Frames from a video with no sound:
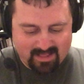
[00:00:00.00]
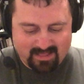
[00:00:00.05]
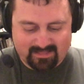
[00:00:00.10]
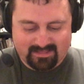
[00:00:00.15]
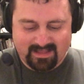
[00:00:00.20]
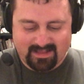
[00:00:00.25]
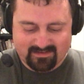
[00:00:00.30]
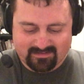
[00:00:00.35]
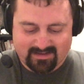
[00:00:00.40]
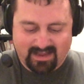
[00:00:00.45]

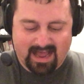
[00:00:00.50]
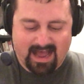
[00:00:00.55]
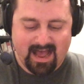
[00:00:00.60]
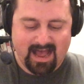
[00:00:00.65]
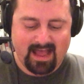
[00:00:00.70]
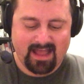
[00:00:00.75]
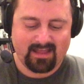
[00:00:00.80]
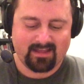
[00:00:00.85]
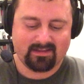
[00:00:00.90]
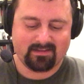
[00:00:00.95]
These
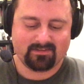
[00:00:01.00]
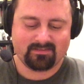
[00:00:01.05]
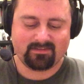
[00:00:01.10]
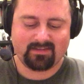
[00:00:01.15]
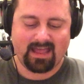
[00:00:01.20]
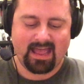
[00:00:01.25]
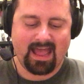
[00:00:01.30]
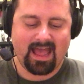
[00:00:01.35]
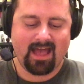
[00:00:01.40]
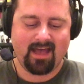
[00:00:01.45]
guys
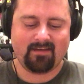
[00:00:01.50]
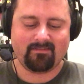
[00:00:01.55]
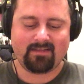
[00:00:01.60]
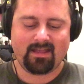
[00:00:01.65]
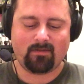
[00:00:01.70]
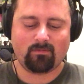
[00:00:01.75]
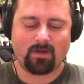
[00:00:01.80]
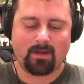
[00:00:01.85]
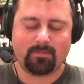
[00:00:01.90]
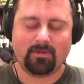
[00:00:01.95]
have
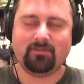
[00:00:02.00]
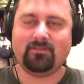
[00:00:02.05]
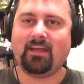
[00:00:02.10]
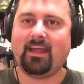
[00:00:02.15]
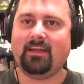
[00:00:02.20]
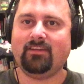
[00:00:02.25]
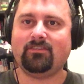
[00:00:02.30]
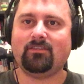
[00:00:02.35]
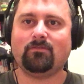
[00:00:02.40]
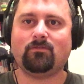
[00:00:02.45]
a
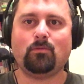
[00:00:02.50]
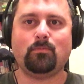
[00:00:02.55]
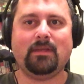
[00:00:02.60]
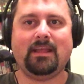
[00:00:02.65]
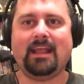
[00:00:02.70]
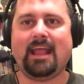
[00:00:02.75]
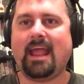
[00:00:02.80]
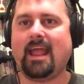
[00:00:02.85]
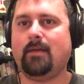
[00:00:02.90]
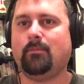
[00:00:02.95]
reputation for
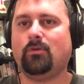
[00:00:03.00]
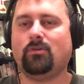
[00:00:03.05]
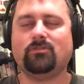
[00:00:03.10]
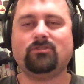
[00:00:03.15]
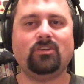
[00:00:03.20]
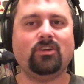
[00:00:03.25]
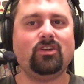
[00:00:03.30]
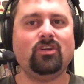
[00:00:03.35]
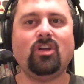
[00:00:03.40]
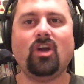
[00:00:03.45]
being able
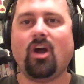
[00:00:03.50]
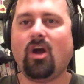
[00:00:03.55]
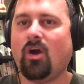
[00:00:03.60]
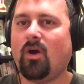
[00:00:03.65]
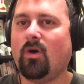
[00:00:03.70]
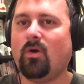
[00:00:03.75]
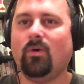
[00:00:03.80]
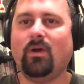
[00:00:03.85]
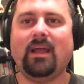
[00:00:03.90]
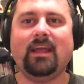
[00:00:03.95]
to
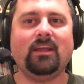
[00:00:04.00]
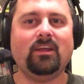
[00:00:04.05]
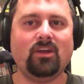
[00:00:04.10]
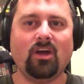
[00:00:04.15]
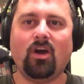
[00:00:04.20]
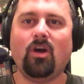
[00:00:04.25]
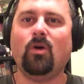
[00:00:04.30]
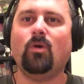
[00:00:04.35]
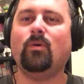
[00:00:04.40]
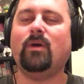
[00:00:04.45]
go and
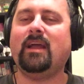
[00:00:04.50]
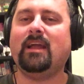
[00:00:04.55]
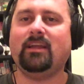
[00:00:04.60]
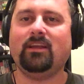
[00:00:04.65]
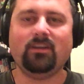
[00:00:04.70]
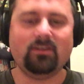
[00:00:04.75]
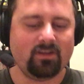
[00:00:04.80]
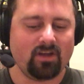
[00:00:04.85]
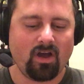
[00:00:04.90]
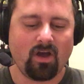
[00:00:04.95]
go and
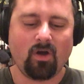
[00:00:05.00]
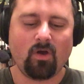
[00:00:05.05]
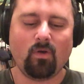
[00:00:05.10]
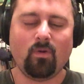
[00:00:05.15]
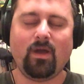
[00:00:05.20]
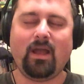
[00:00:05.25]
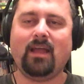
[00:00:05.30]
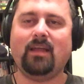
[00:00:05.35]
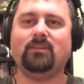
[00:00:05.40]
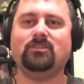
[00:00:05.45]

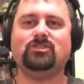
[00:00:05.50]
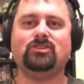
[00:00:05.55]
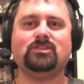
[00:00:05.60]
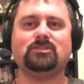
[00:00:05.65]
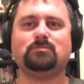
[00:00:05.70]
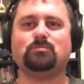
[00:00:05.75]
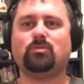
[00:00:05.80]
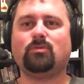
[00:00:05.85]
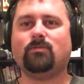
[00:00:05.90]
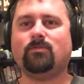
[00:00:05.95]
go and
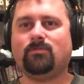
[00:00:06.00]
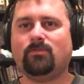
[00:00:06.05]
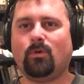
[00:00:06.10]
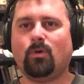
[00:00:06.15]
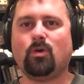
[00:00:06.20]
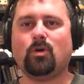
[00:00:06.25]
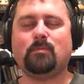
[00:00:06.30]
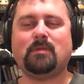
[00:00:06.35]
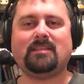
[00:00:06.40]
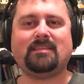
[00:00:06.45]
just
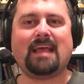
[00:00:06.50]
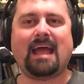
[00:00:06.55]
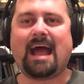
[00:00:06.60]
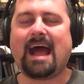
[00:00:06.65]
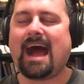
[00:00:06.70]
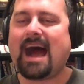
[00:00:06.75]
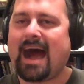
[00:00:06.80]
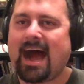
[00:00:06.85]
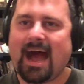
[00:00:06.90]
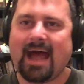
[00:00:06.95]
perform at that
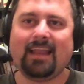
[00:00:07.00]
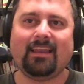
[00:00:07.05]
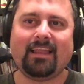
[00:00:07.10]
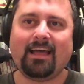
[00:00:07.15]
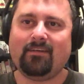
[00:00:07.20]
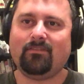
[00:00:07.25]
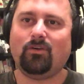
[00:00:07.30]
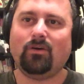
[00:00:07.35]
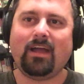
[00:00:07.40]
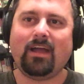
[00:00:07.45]
high level